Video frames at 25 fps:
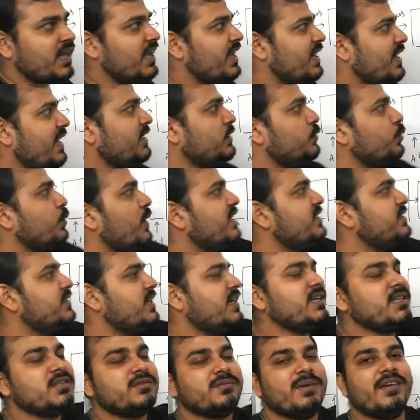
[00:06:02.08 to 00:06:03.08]
and
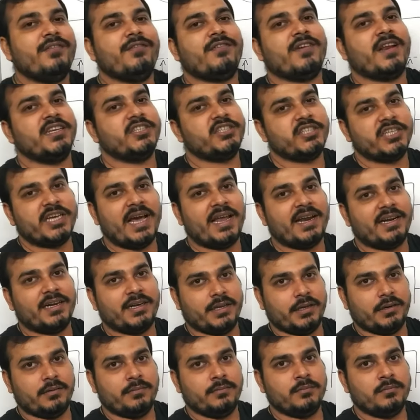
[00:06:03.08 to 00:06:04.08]
XYZ is my French
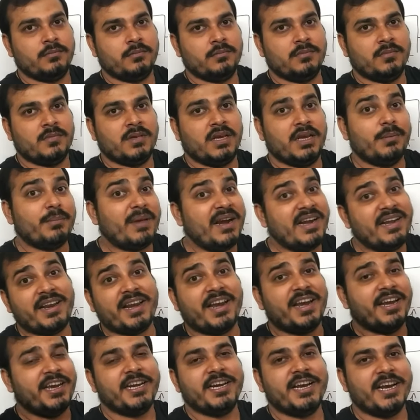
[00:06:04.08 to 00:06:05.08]
character in my
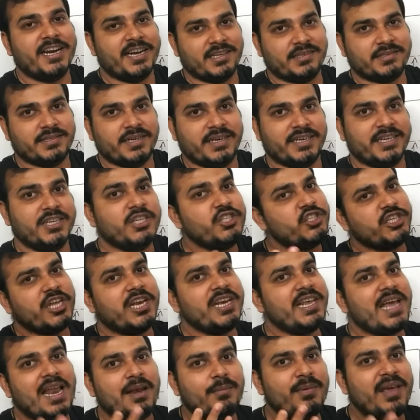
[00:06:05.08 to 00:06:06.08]
training data set.
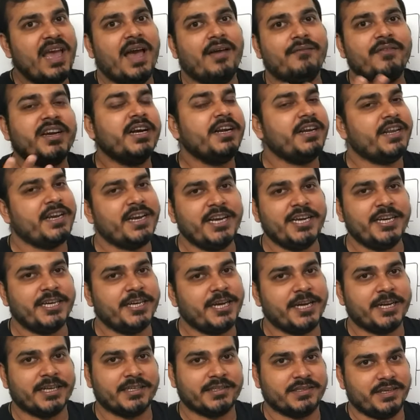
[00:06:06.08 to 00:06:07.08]
Initially, I'll be having a
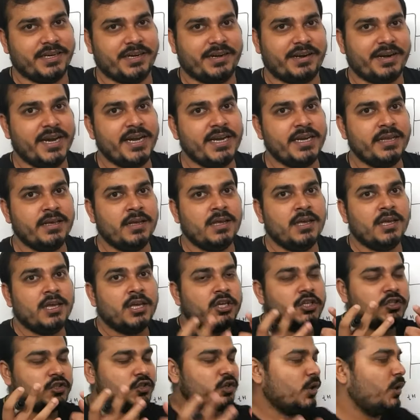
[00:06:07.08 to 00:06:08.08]
training data set, right?
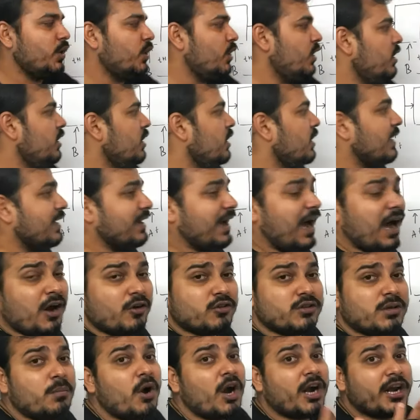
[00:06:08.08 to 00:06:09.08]
So,
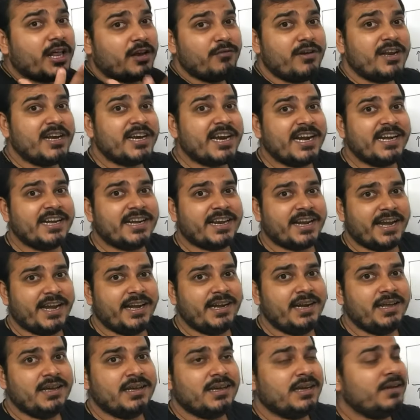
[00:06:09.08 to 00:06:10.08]
how the model will get
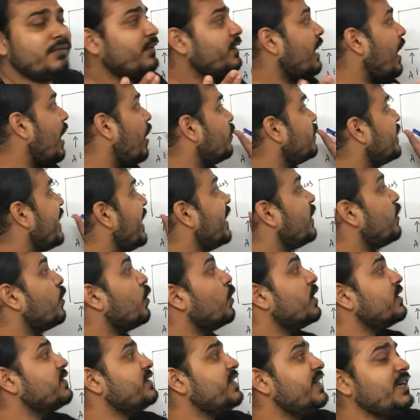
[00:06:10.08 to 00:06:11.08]
trained? How the
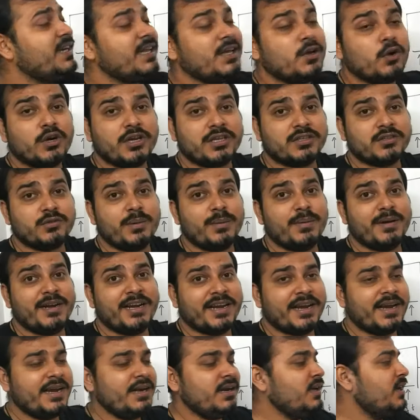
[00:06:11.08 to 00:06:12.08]
encoders and decoders will be
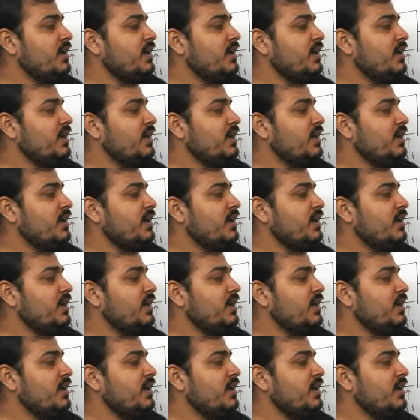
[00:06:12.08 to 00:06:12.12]
trained?